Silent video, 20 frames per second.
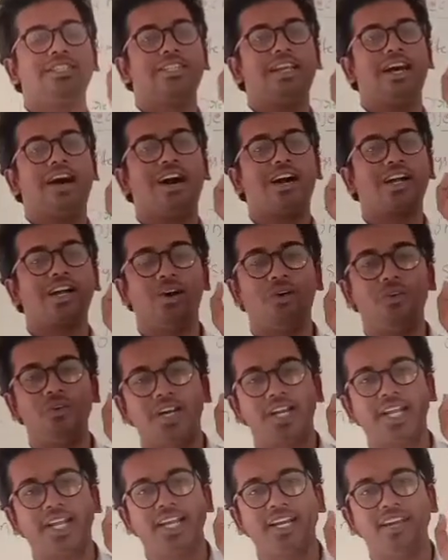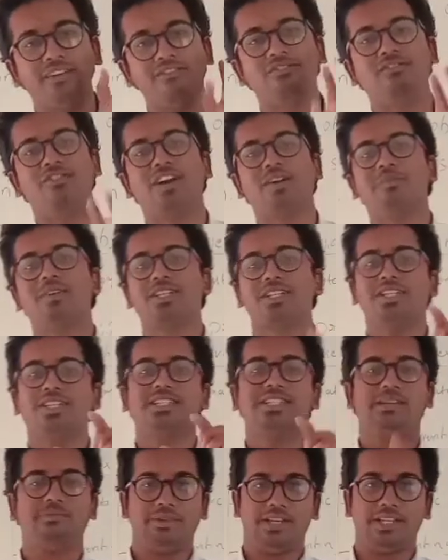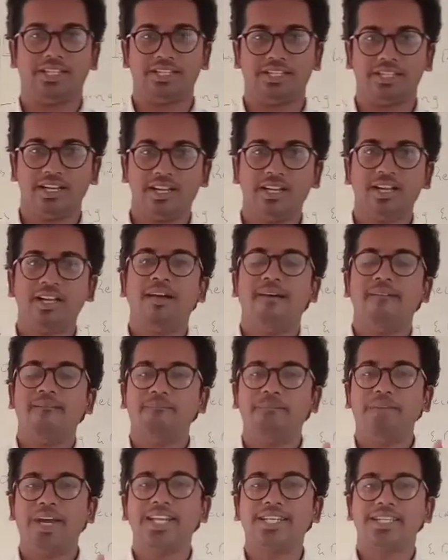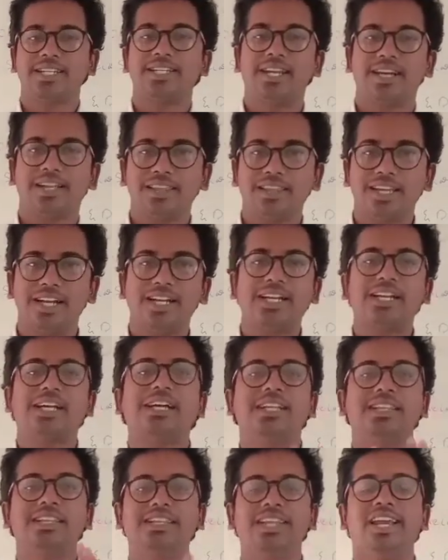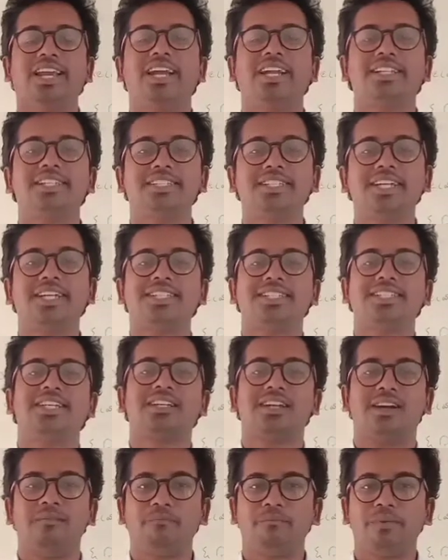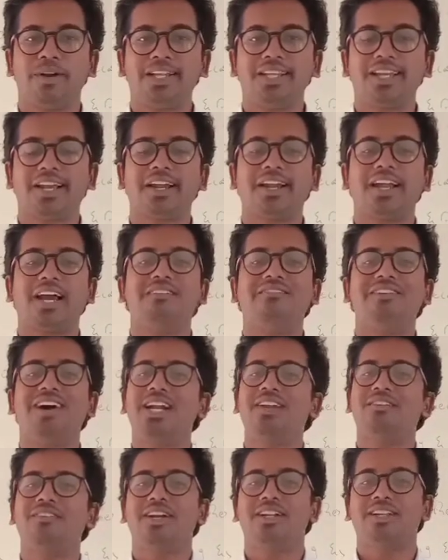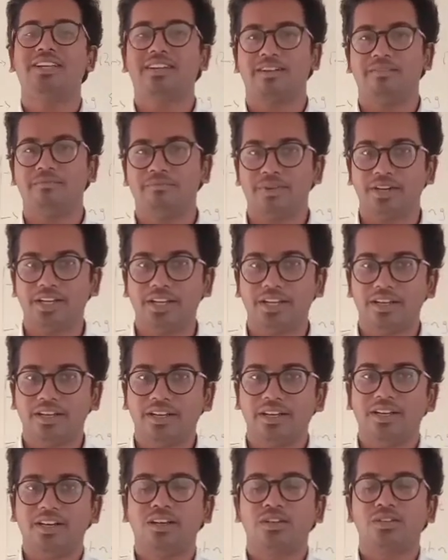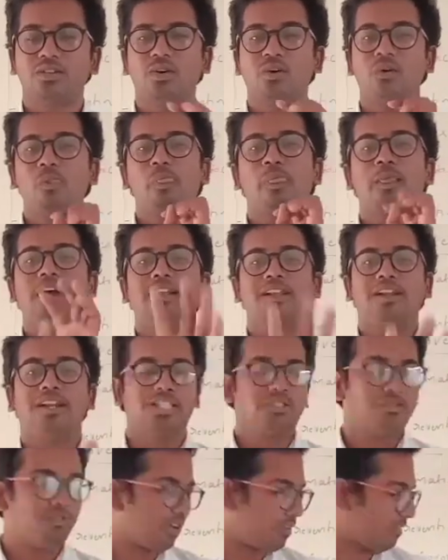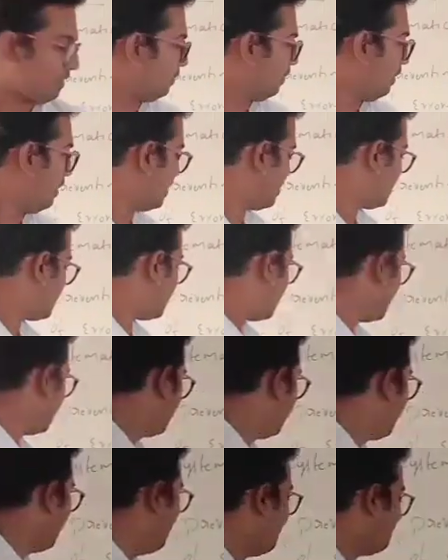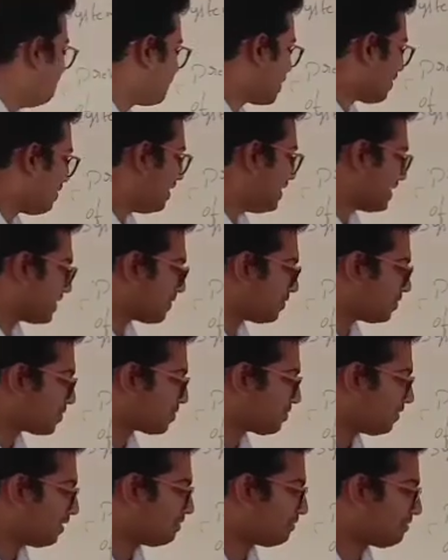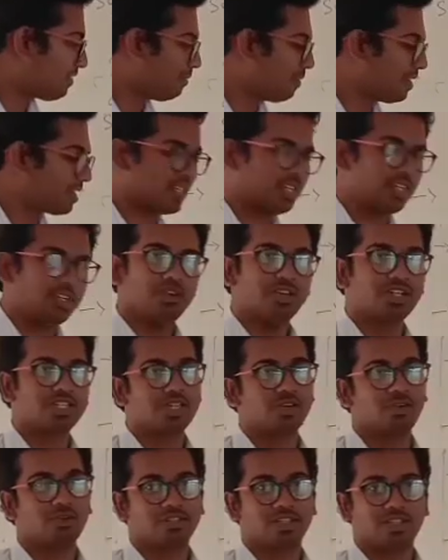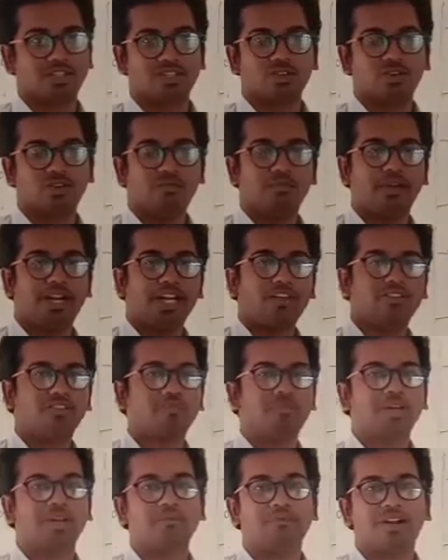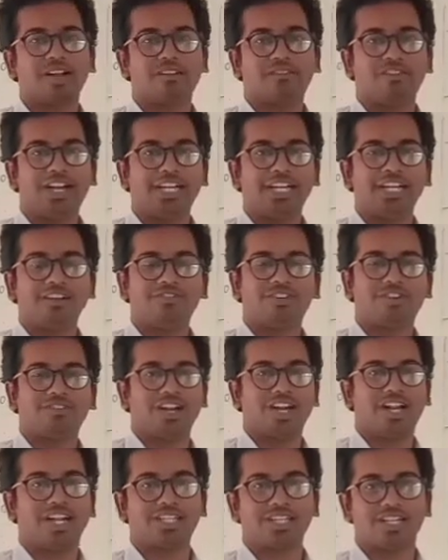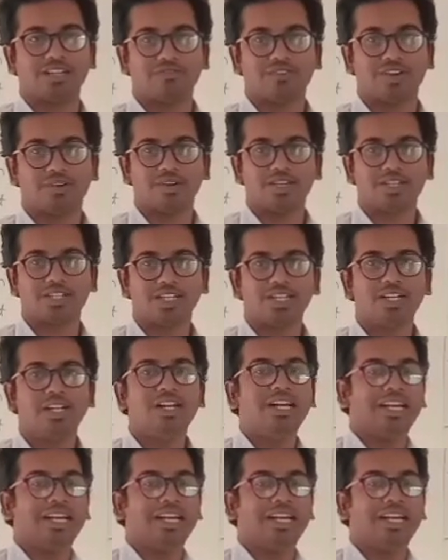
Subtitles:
The accounting information is the base. Based on that, they can judge the company, they can evaluate the company. So that's what called as provides useful information to its users. So many other people are waiting for financial information.